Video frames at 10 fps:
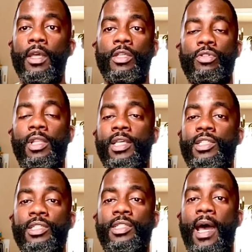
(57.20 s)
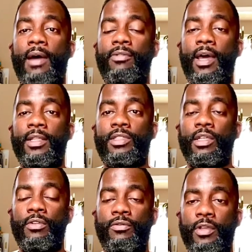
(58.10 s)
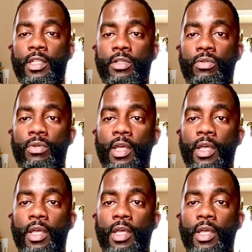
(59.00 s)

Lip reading: So let's just dive right into the video.